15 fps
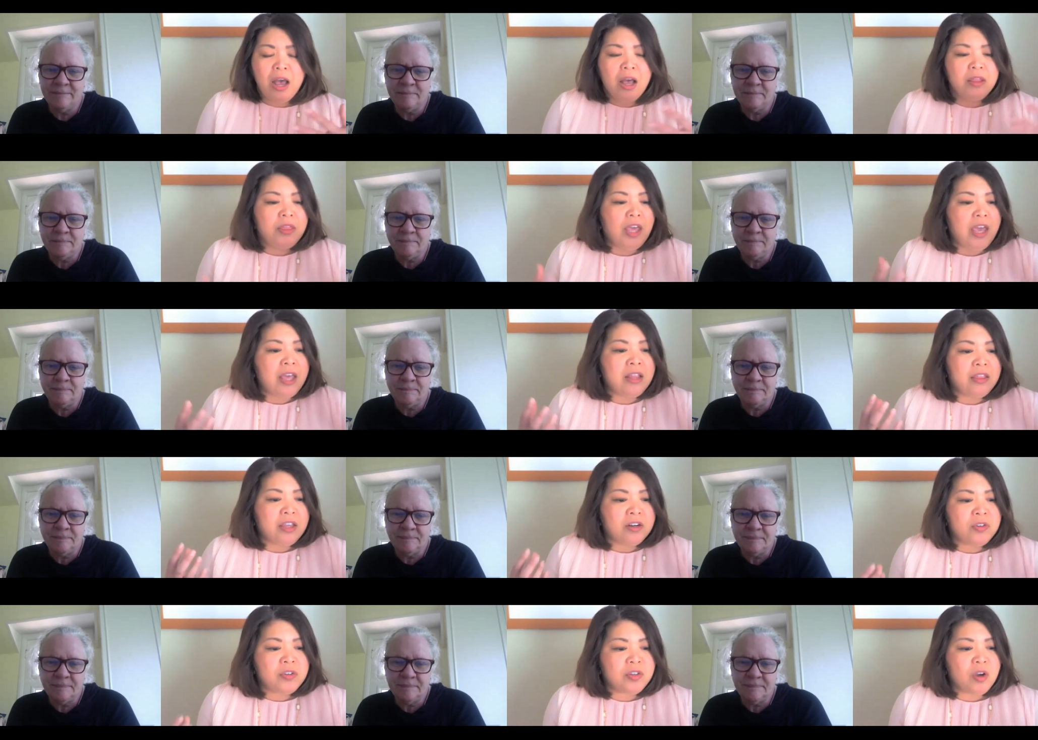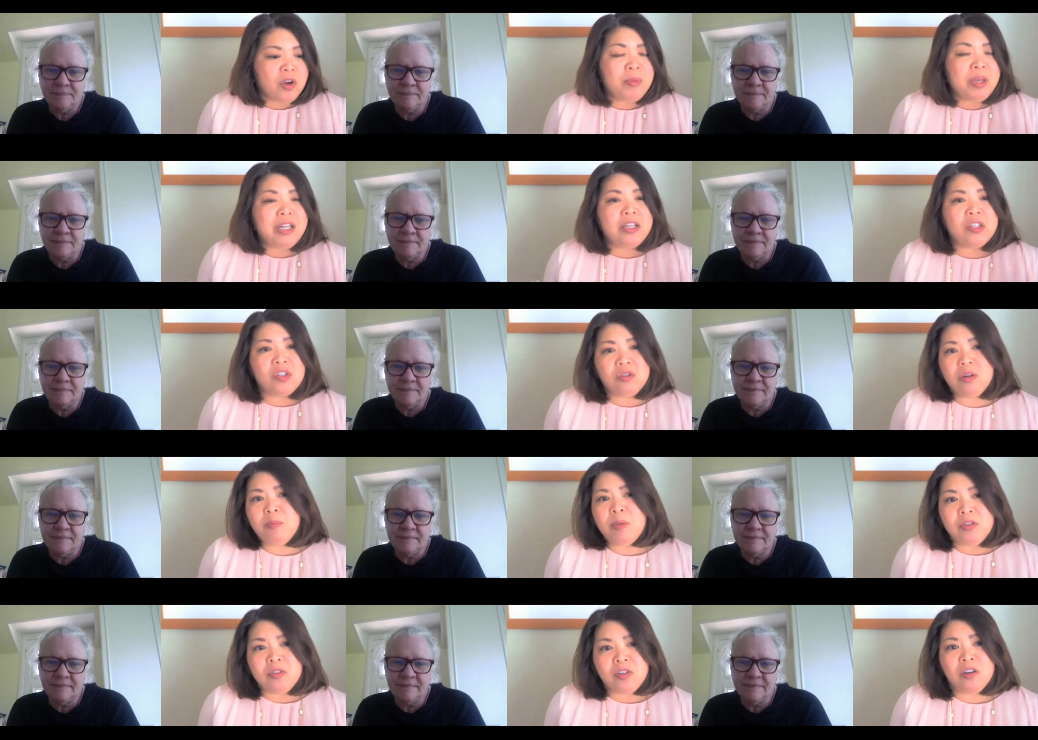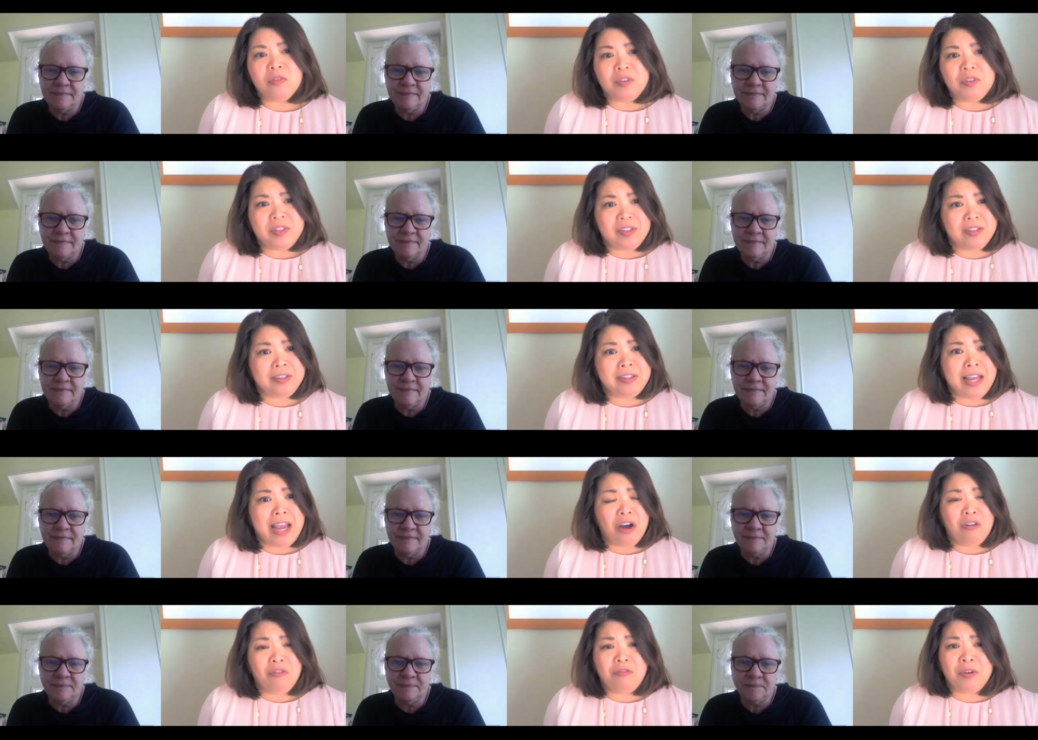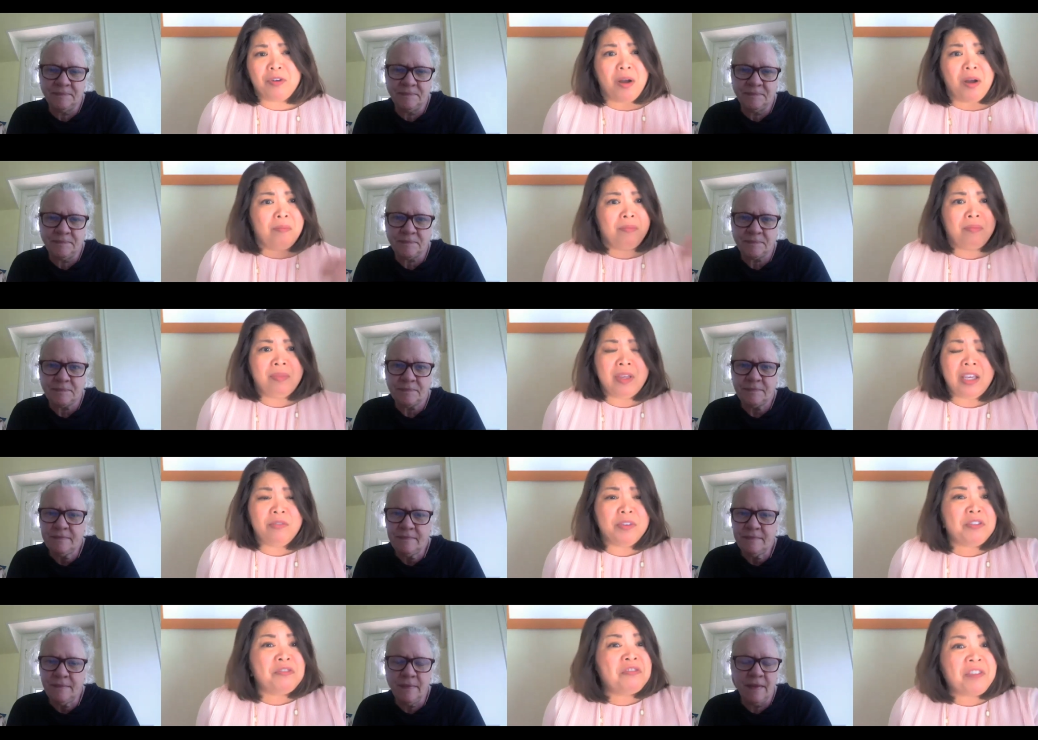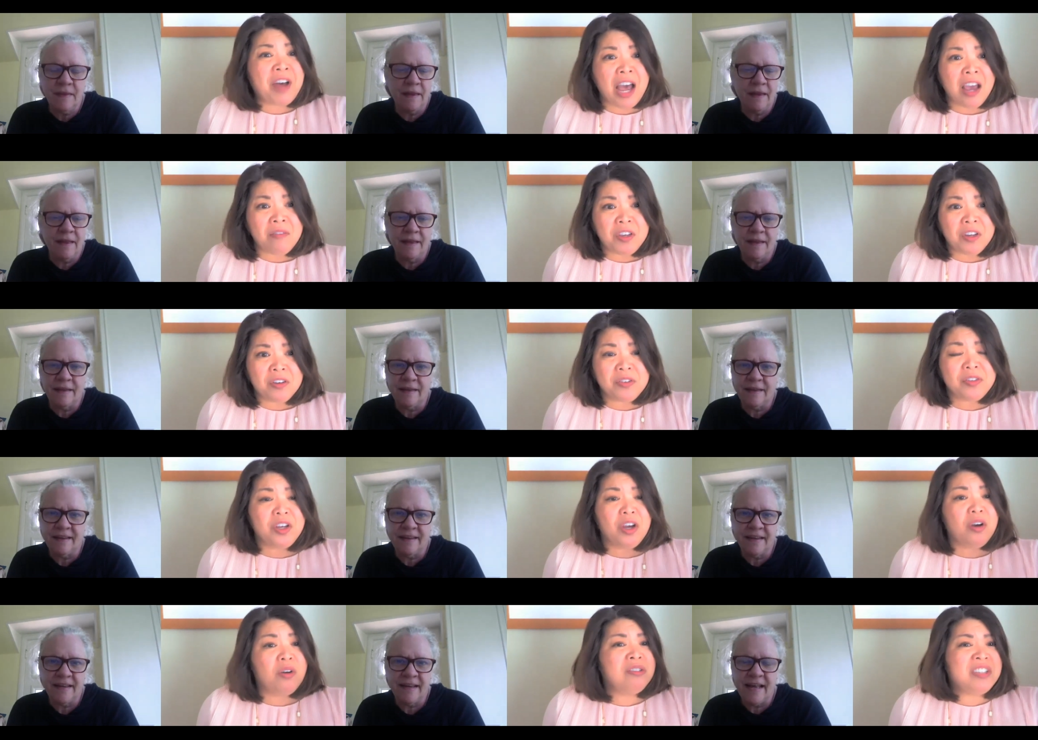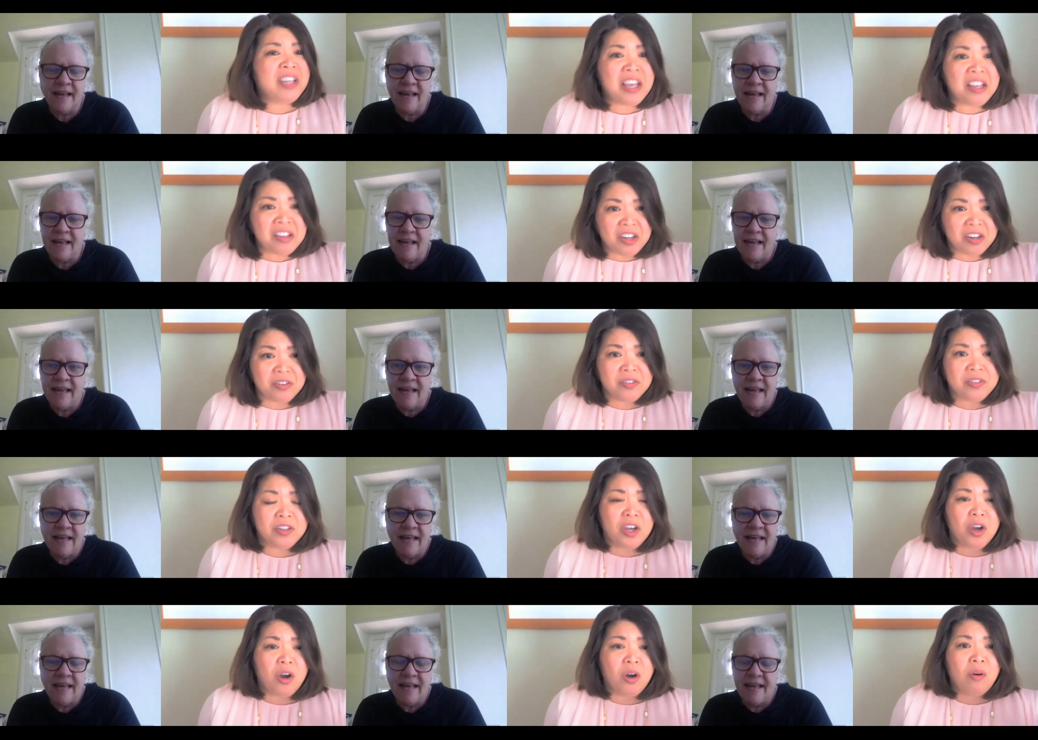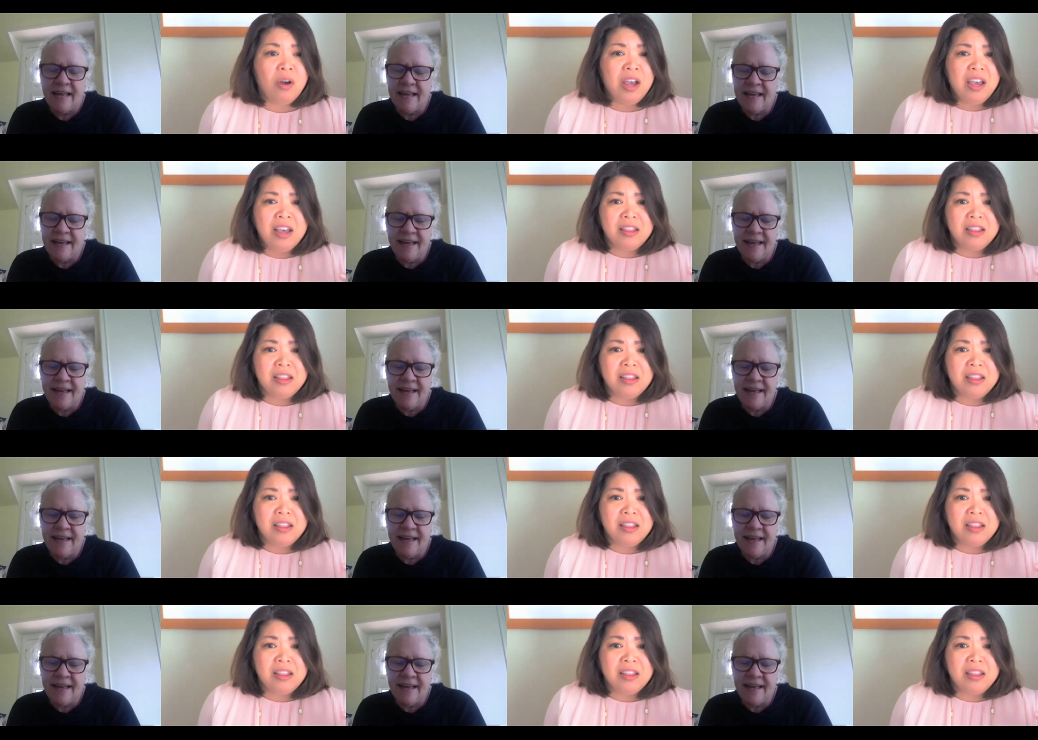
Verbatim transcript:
Speaker 1: the, and there's so many streaming services now from even five years ago ten years ago